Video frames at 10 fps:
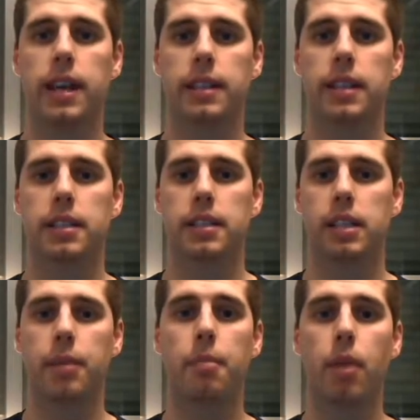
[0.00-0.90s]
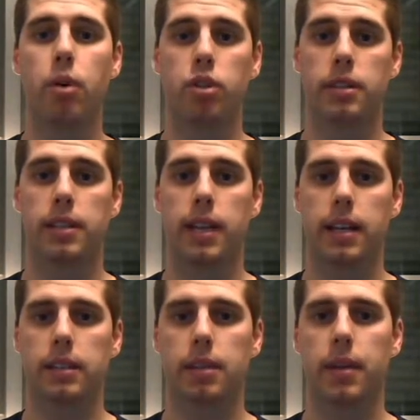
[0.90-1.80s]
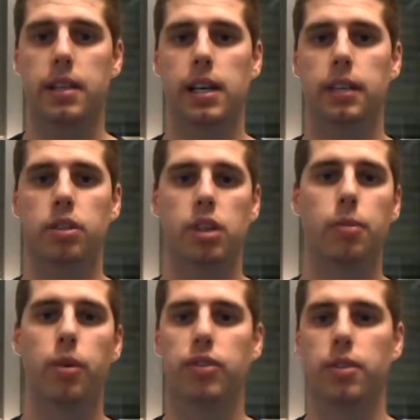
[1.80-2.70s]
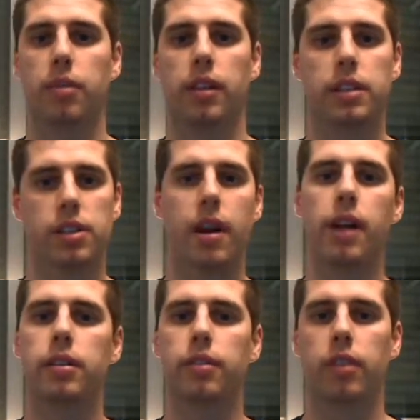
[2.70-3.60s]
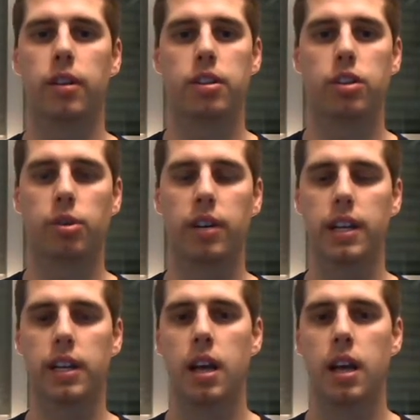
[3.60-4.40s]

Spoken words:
test is going to be a motion test, and basically I'm just going to move some things around in front of the screen,